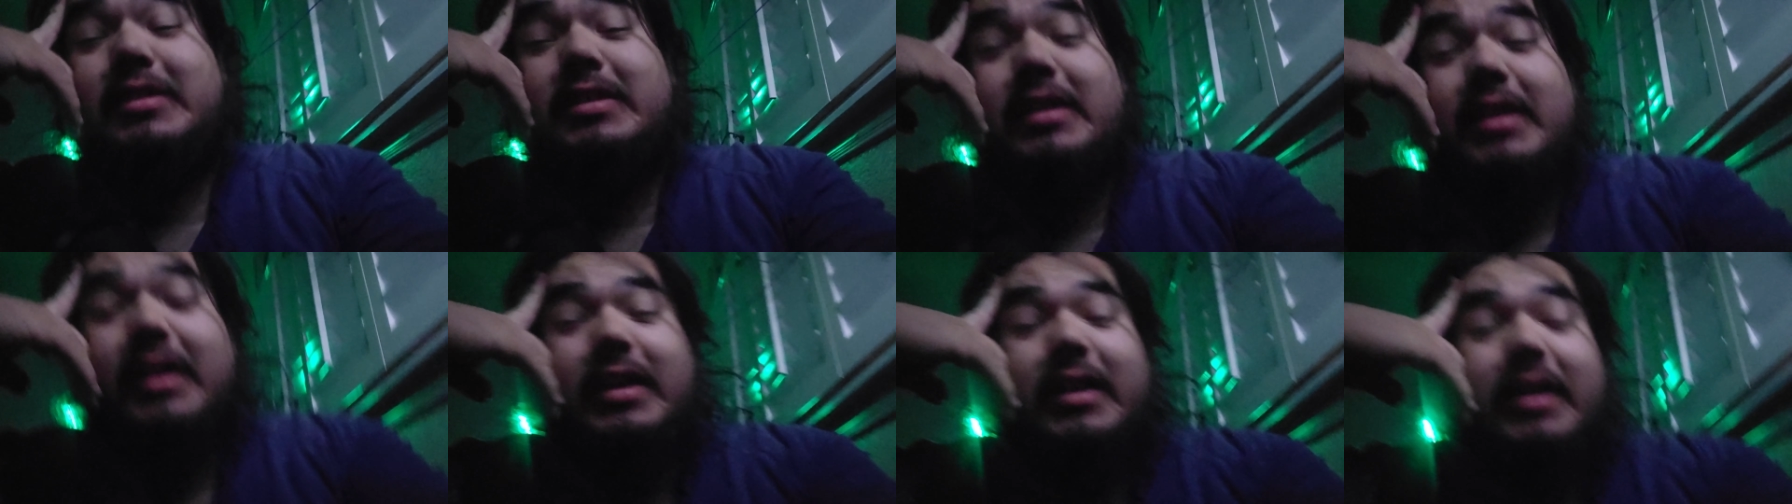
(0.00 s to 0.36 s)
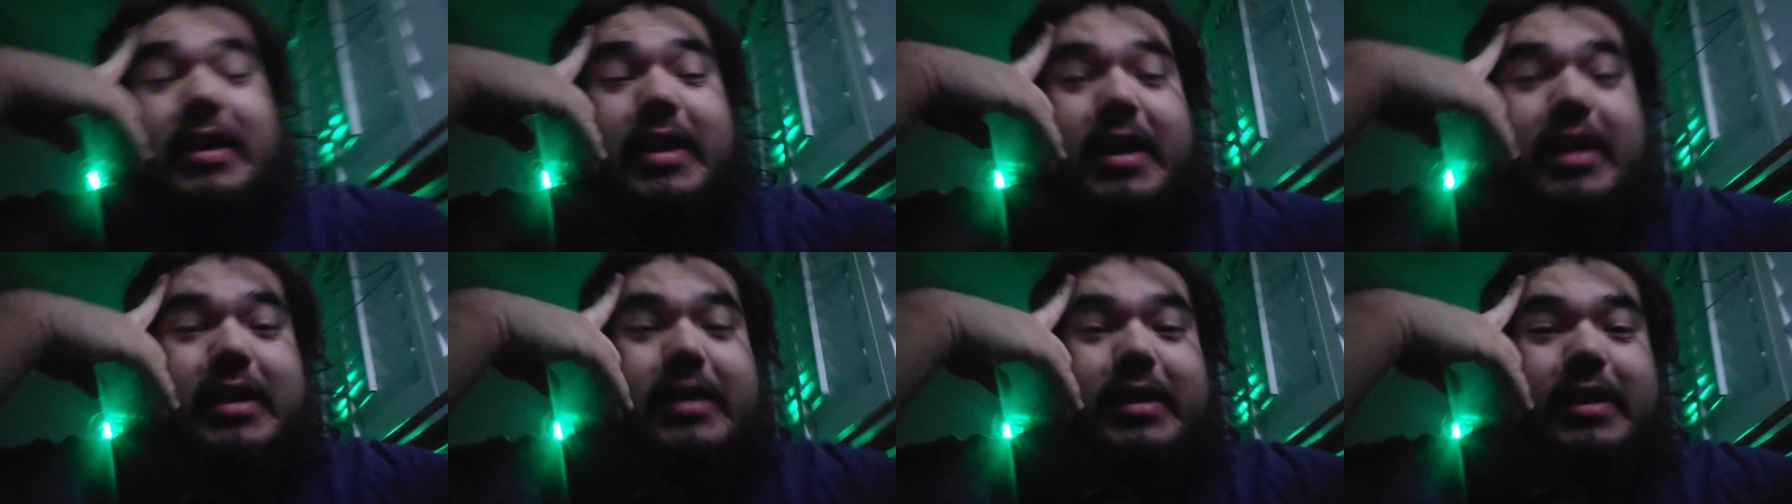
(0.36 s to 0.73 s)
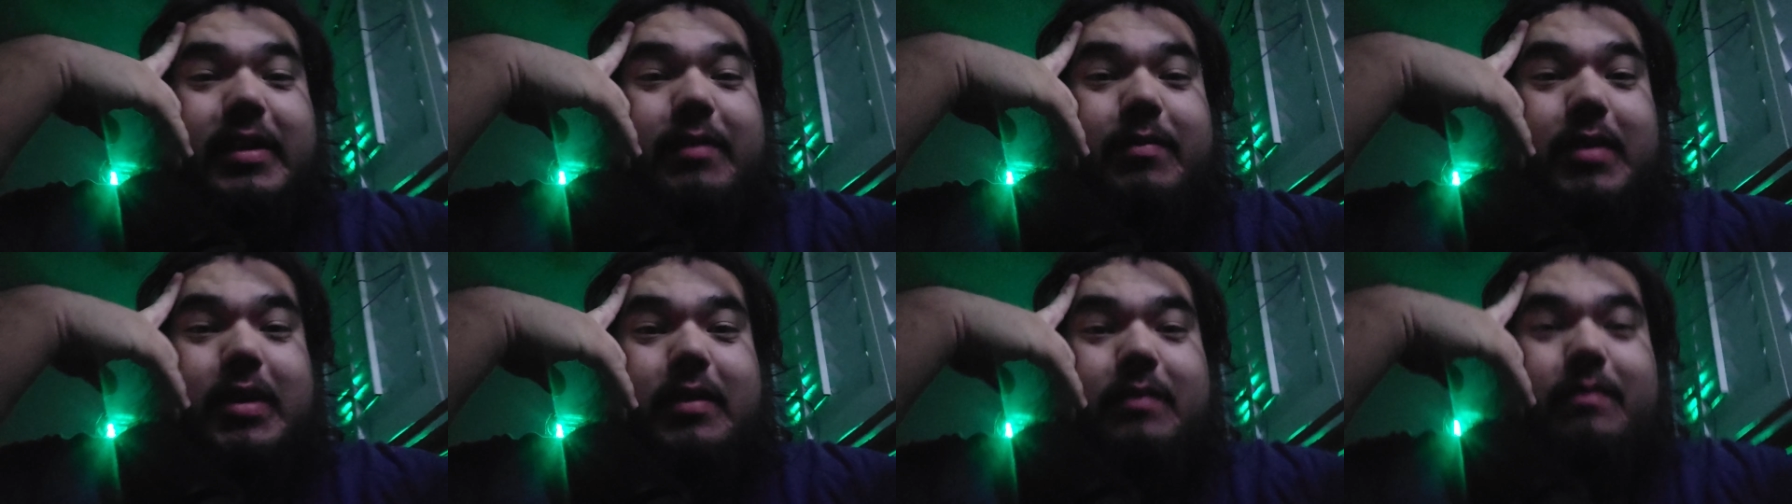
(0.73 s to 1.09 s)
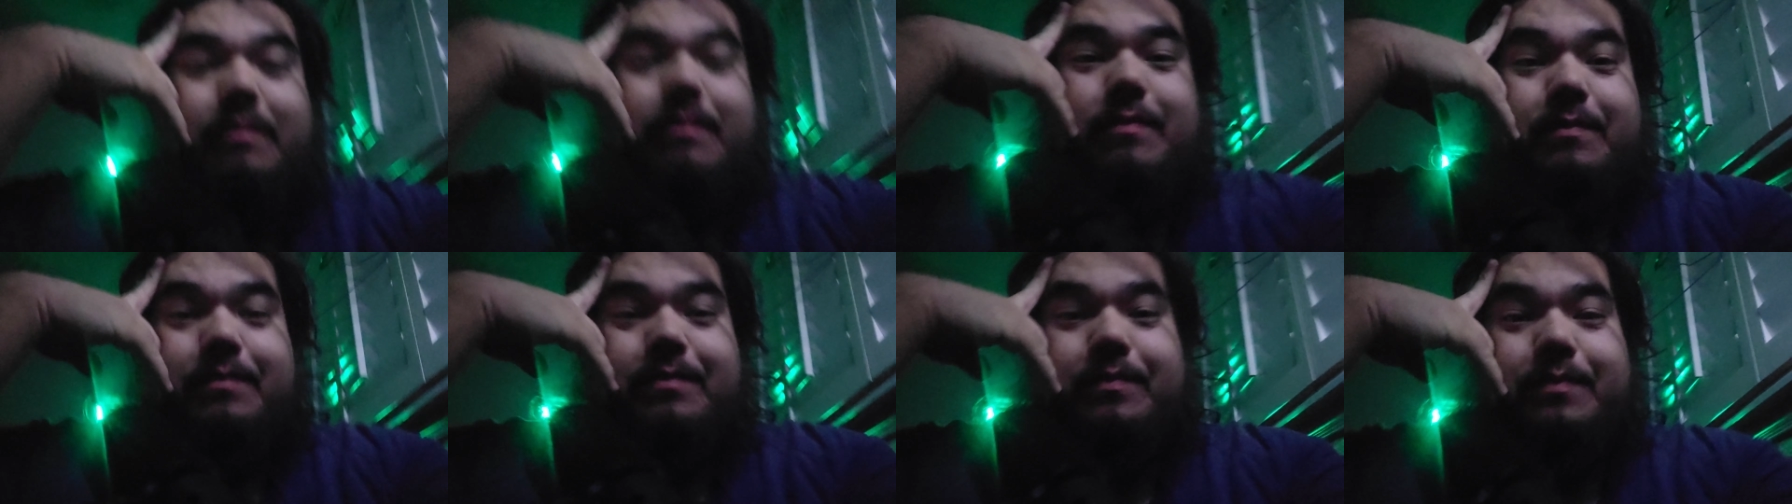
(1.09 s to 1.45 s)
Think a guy like me
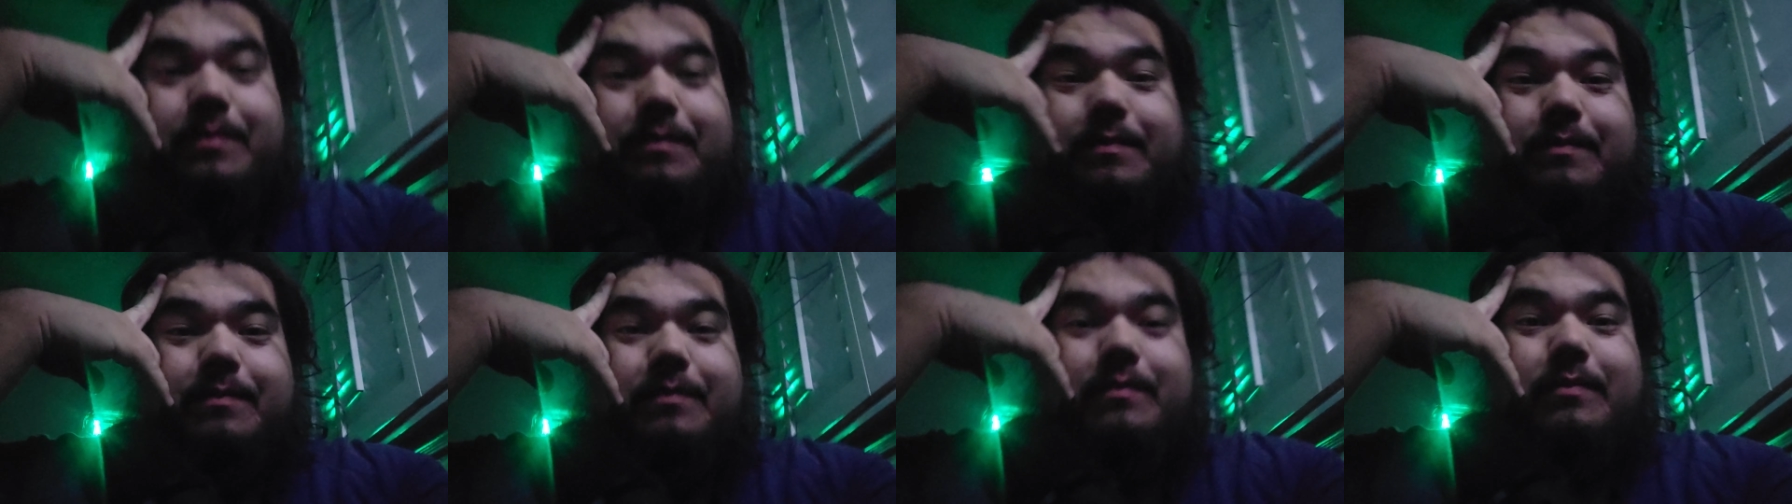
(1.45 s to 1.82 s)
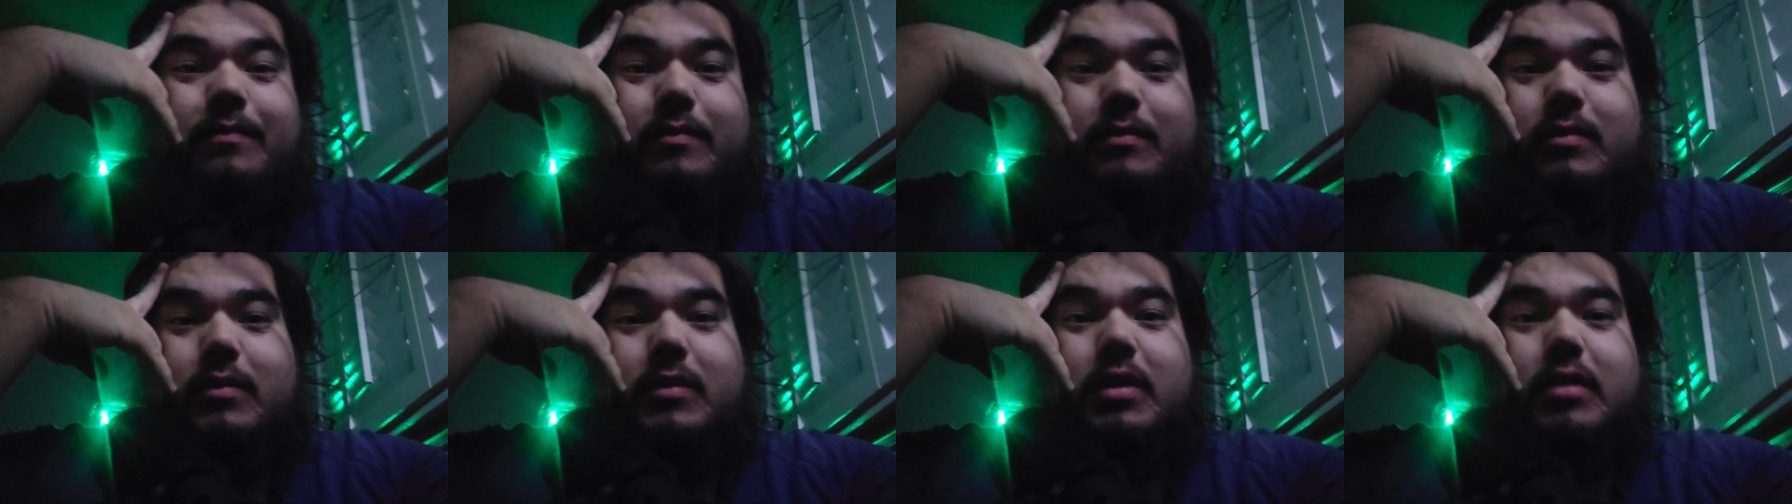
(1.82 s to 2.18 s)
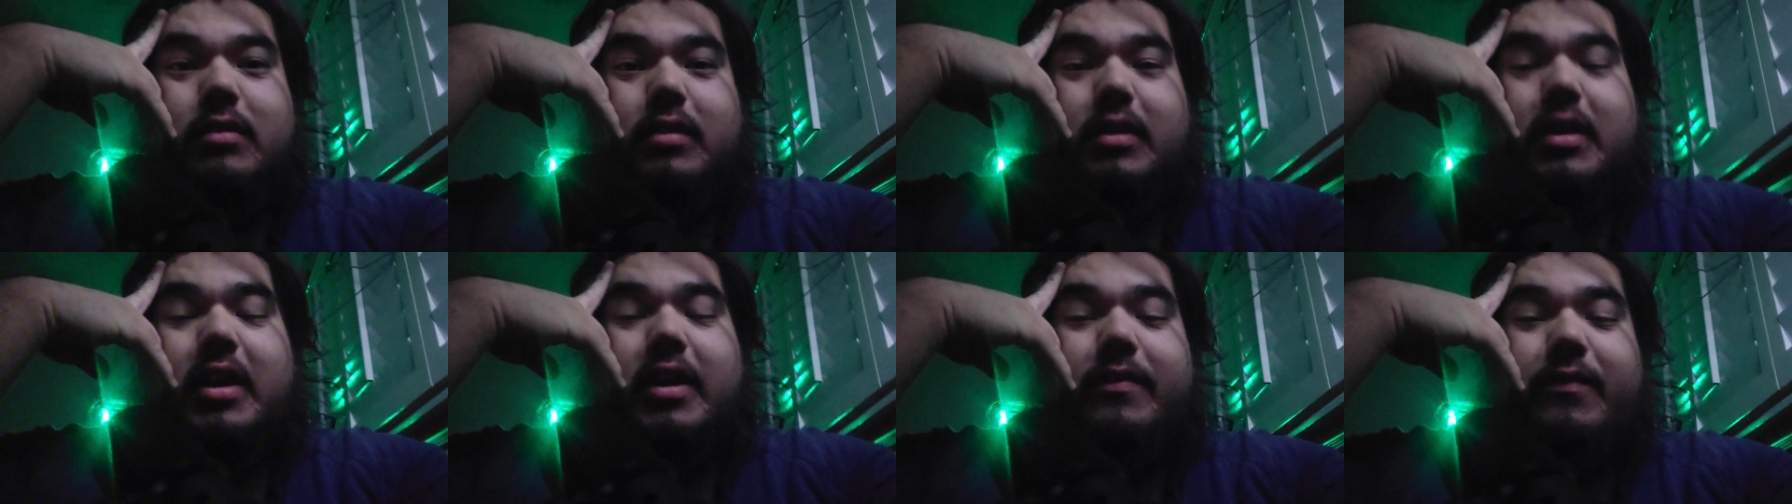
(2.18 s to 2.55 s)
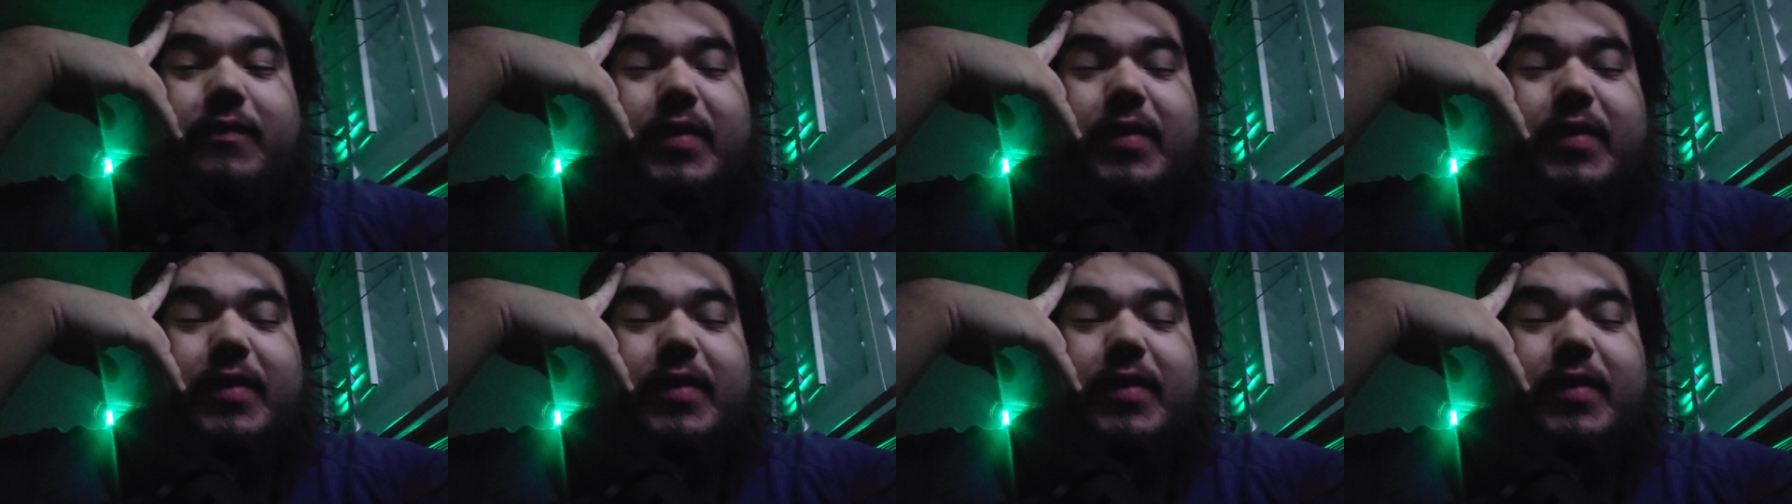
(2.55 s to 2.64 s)
got